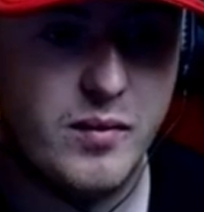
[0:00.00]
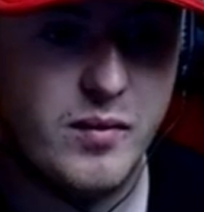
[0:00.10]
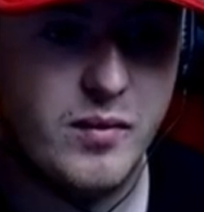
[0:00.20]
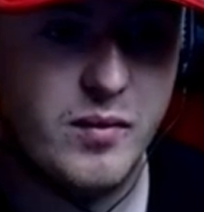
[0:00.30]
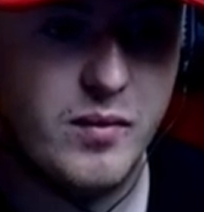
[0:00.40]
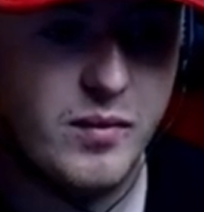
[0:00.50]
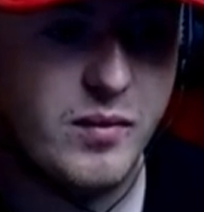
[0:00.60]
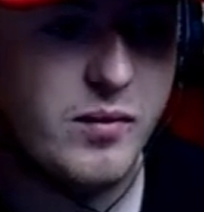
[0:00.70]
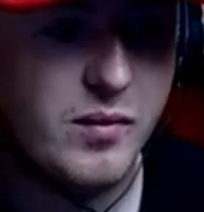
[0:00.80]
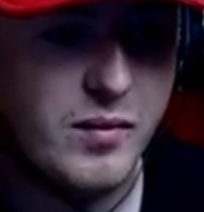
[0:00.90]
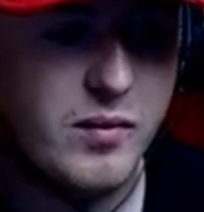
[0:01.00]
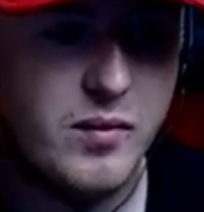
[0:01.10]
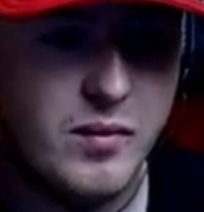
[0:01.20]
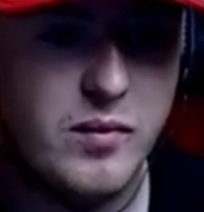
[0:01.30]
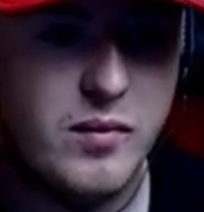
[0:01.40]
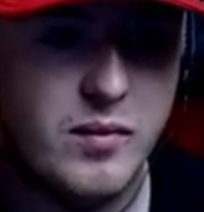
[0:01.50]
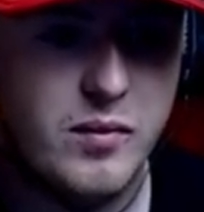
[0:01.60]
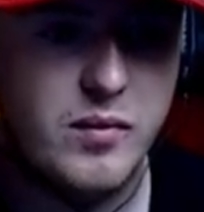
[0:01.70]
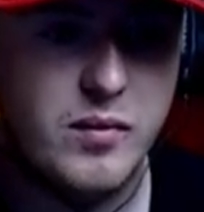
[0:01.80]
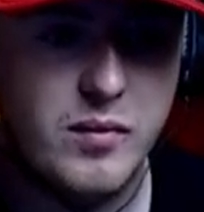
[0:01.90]

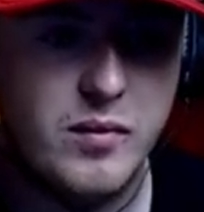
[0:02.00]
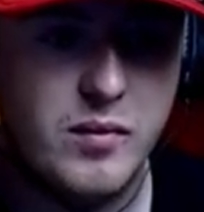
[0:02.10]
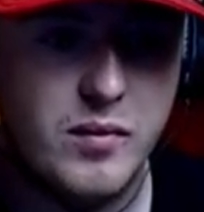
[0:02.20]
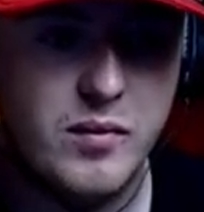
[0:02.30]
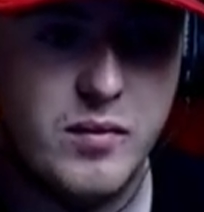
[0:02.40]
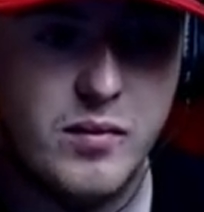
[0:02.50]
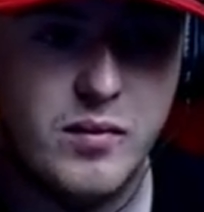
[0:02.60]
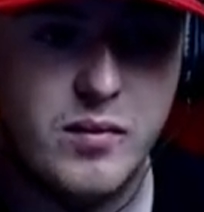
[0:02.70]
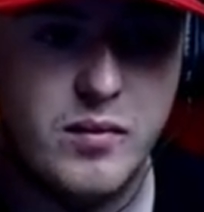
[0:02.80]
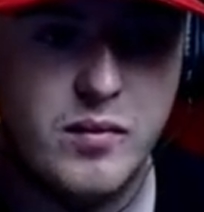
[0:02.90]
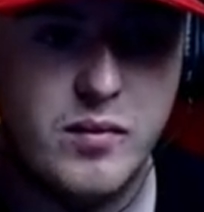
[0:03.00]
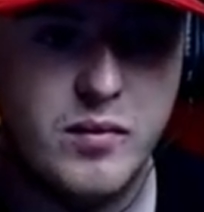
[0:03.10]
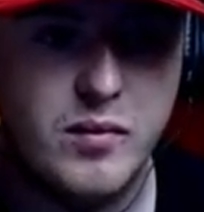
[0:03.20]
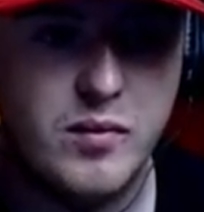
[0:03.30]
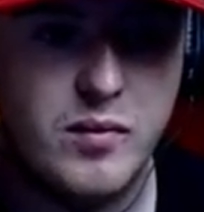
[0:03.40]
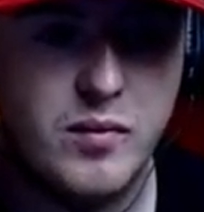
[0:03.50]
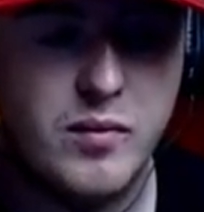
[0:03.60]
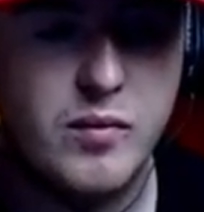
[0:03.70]
This person isn't speaking.